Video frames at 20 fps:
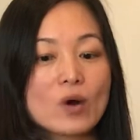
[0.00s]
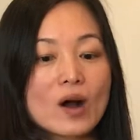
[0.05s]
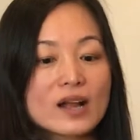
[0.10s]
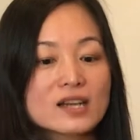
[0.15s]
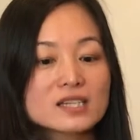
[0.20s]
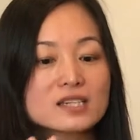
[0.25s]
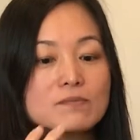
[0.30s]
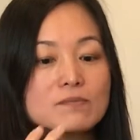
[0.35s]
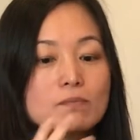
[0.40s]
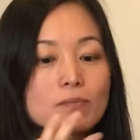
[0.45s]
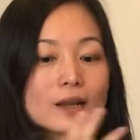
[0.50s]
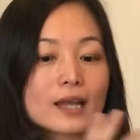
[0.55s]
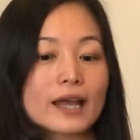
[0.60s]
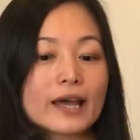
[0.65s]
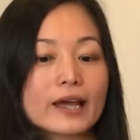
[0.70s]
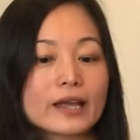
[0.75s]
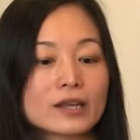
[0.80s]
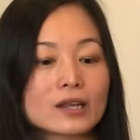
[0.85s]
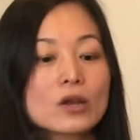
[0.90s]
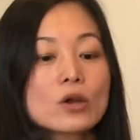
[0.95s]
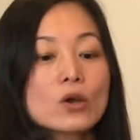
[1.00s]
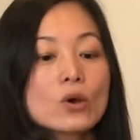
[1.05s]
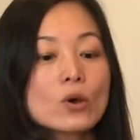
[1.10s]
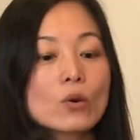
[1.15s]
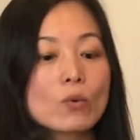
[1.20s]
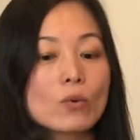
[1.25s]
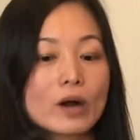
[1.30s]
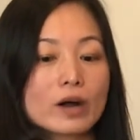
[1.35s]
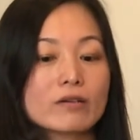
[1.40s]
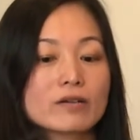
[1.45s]
well, I didn't plan
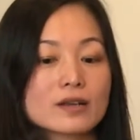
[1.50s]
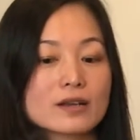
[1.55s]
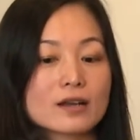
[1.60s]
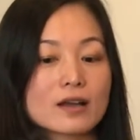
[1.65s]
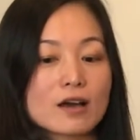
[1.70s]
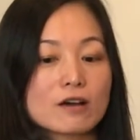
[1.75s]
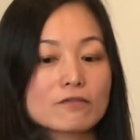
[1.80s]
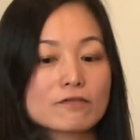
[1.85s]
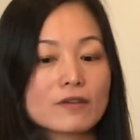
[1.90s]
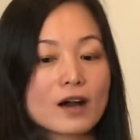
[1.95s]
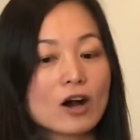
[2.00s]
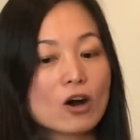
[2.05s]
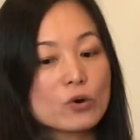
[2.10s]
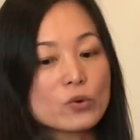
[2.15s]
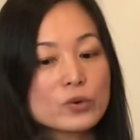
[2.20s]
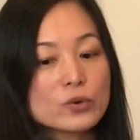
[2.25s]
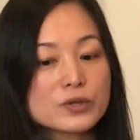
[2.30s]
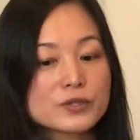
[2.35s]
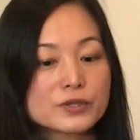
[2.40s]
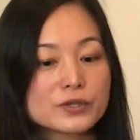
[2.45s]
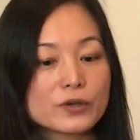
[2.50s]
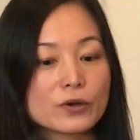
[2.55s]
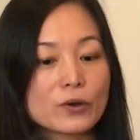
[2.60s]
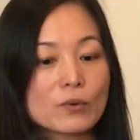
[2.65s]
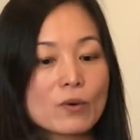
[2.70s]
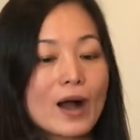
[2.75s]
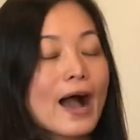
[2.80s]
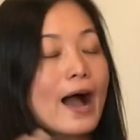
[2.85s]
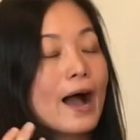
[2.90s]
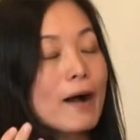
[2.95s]
well enough, I always go,
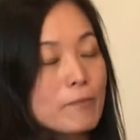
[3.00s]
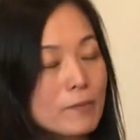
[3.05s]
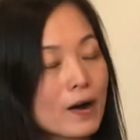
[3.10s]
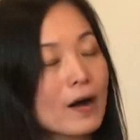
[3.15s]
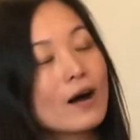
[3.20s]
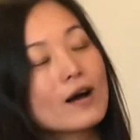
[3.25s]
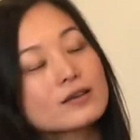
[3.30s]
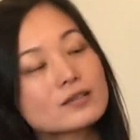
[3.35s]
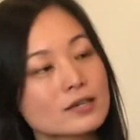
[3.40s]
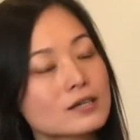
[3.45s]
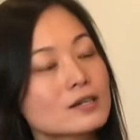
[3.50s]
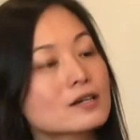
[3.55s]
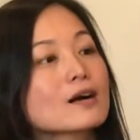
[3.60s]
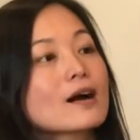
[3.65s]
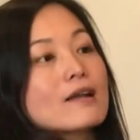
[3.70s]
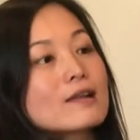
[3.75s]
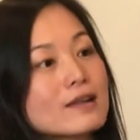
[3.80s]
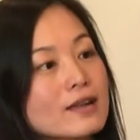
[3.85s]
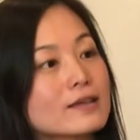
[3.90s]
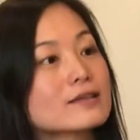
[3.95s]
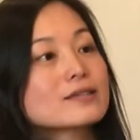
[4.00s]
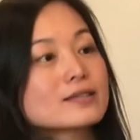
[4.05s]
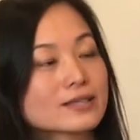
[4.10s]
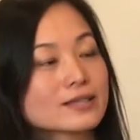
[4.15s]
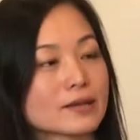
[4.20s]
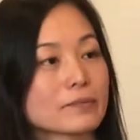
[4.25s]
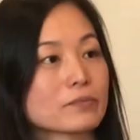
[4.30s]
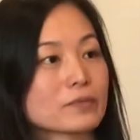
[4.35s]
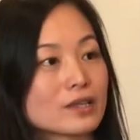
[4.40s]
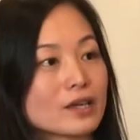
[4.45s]
well, but I think I learned
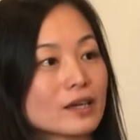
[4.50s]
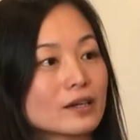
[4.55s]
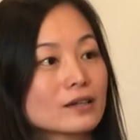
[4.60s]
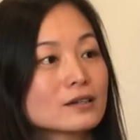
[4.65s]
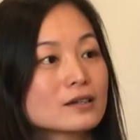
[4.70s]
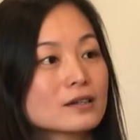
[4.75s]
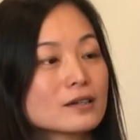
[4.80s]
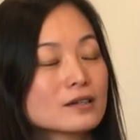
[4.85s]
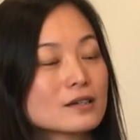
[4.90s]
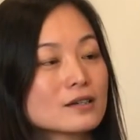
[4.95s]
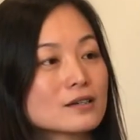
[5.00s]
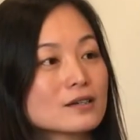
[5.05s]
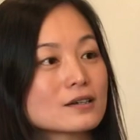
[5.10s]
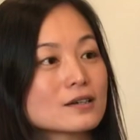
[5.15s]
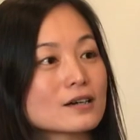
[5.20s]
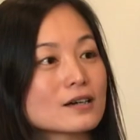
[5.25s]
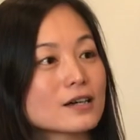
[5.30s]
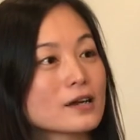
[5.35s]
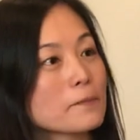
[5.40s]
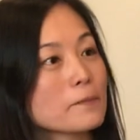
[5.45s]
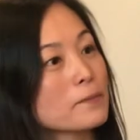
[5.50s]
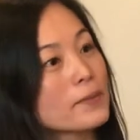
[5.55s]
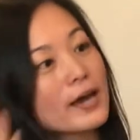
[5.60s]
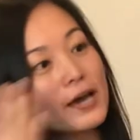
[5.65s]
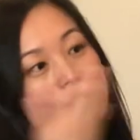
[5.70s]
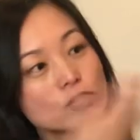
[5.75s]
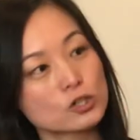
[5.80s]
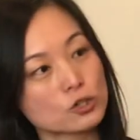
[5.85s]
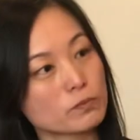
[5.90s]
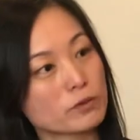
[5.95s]
something
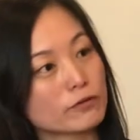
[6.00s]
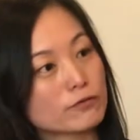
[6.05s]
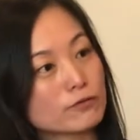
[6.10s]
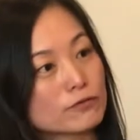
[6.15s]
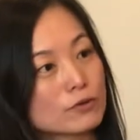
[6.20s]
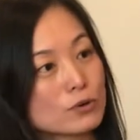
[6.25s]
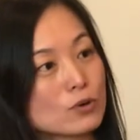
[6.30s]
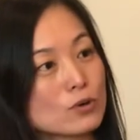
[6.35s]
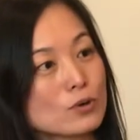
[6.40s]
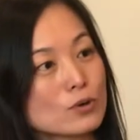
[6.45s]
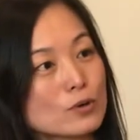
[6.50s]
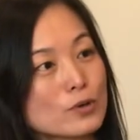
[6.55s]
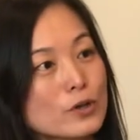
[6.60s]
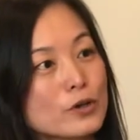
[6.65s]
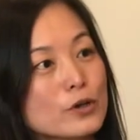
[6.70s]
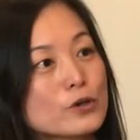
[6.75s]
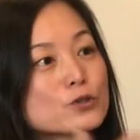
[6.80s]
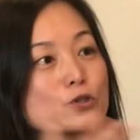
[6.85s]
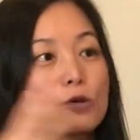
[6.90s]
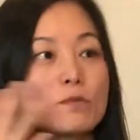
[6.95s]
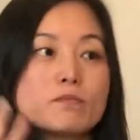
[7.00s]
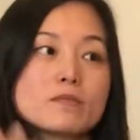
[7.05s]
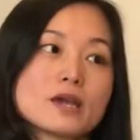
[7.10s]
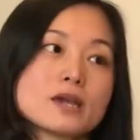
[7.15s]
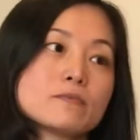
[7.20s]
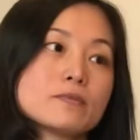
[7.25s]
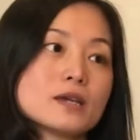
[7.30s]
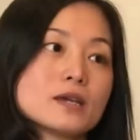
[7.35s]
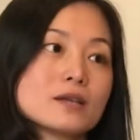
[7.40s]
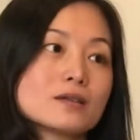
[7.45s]
compared to before, so
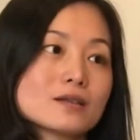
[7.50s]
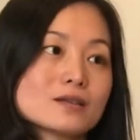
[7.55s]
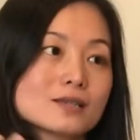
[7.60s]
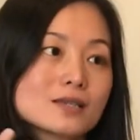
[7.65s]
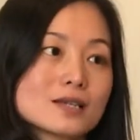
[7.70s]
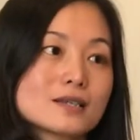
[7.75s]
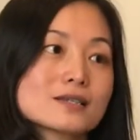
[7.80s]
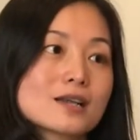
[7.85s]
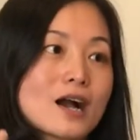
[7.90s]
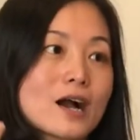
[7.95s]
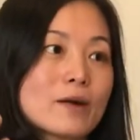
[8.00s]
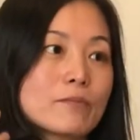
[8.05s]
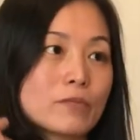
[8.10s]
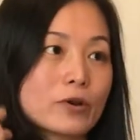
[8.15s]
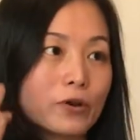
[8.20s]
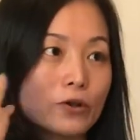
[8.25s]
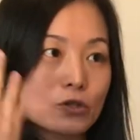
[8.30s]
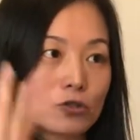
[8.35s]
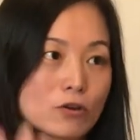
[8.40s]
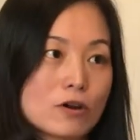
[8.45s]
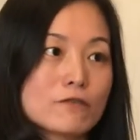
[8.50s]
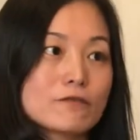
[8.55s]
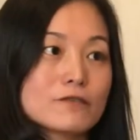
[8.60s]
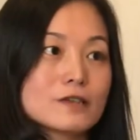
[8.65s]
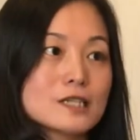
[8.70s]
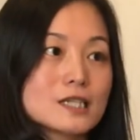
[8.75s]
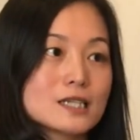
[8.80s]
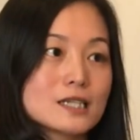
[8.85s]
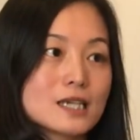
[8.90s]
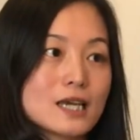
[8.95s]
maybe the things I'm going to offer
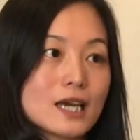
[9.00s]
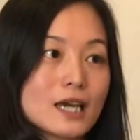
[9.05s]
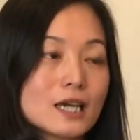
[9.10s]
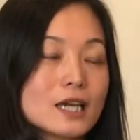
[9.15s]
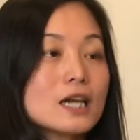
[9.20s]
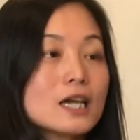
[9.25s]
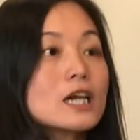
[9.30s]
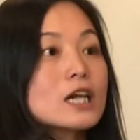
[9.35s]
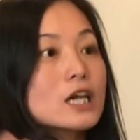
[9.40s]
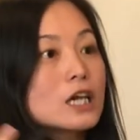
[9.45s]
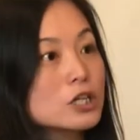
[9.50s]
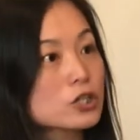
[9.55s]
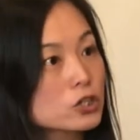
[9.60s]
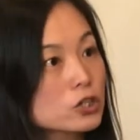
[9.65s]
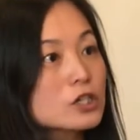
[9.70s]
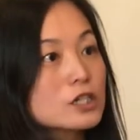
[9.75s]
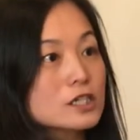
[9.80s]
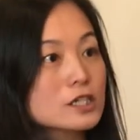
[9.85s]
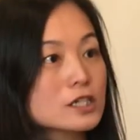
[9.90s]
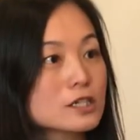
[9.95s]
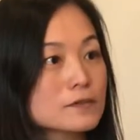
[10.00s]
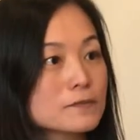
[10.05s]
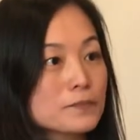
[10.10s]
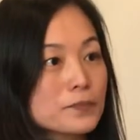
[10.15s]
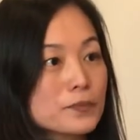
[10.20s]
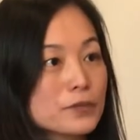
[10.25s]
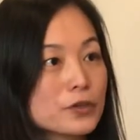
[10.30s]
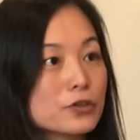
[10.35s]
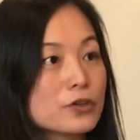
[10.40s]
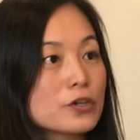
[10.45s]
today is good,
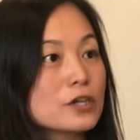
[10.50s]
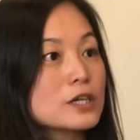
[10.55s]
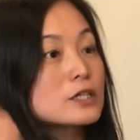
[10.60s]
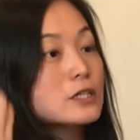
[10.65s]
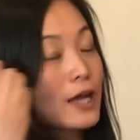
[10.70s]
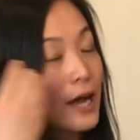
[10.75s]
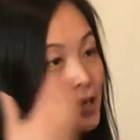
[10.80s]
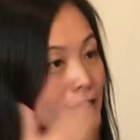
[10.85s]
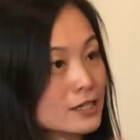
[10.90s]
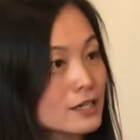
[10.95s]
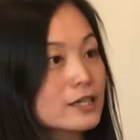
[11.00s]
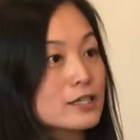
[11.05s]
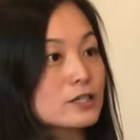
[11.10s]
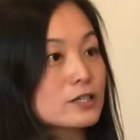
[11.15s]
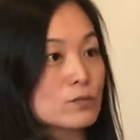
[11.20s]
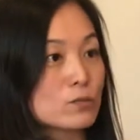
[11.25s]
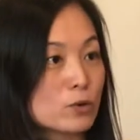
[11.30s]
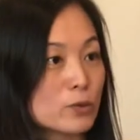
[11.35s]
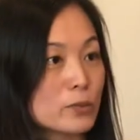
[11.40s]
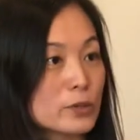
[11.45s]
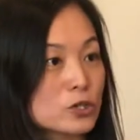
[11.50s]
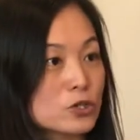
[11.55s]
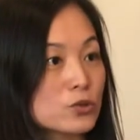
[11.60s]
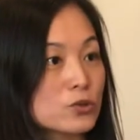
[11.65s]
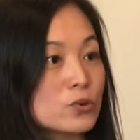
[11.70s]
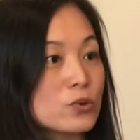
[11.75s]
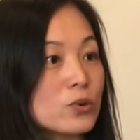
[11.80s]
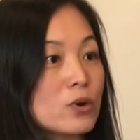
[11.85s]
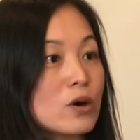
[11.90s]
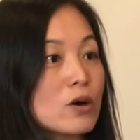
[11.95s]
you know, is at least more
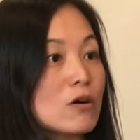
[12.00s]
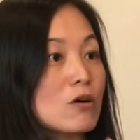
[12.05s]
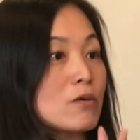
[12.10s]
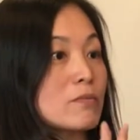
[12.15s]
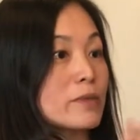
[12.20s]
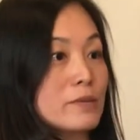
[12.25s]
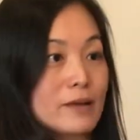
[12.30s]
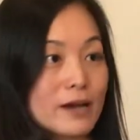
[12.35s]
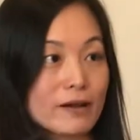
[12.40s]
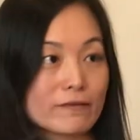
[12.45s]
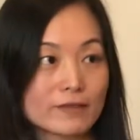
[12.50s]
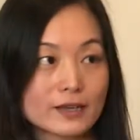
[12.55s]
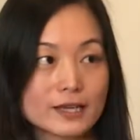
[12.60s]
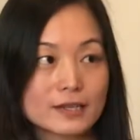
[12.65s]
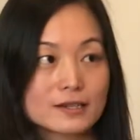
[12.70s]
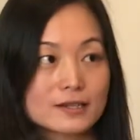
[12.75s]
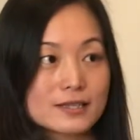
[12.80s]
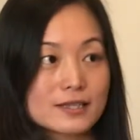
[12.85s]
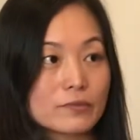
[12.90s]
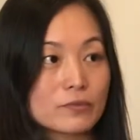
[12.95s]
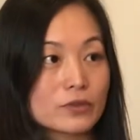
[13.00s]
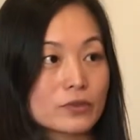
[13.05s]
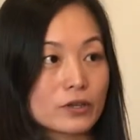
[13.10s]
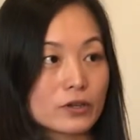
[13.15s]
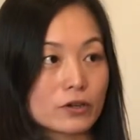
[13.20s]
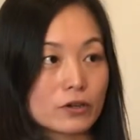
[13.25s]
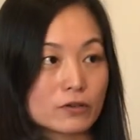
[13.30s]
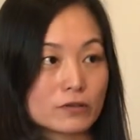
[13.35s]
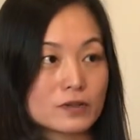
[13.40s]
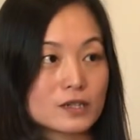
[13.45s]
mature, or maybe I've learned
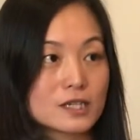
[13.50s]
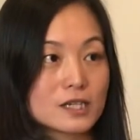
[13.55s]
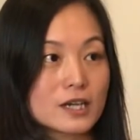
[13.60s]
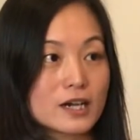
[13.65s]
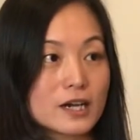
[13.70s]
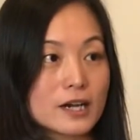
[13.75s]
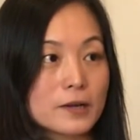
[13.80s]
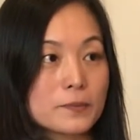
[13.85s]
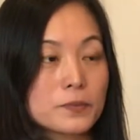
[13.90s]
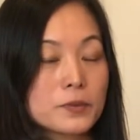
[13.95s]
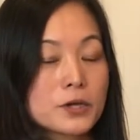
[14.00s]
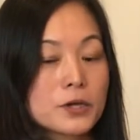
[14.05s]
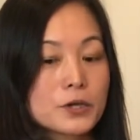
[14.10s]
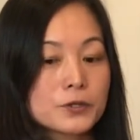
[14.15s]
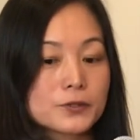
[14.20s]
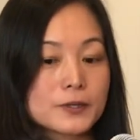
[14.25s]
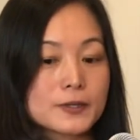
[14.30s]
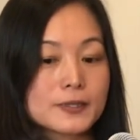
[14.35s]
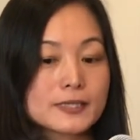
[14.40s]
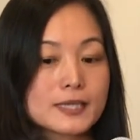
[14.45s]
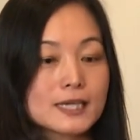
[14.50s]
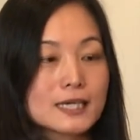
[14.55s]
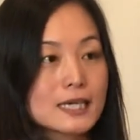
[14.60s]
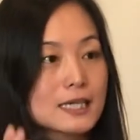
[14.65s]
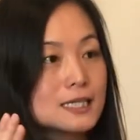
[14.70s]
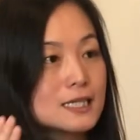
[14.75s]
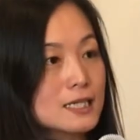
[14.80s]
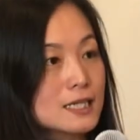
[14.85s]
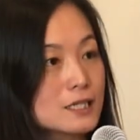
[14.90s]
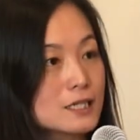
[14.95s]
something over the time. So I think
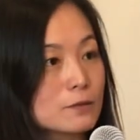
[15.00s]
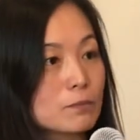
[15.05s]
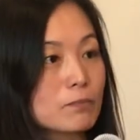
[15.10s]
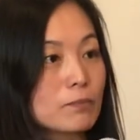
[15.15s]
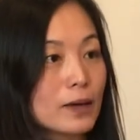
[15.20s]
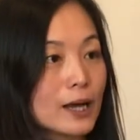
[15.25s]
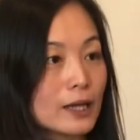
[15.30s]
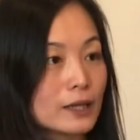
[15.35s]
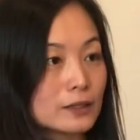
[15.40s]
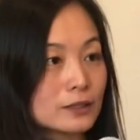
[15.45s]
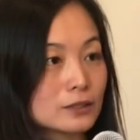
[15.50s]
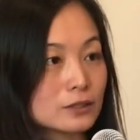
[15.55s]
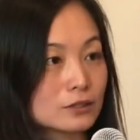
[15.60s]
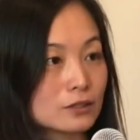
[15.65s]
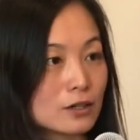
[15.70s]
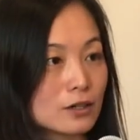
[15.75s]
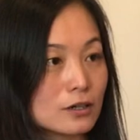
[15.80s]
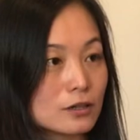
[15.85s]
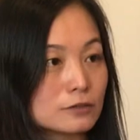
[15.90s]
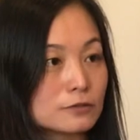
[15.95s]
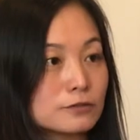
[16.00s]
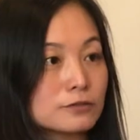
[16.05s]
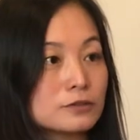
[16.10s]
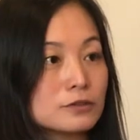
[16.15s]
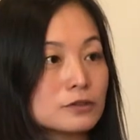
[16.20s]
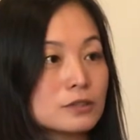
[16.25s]
it's this balance of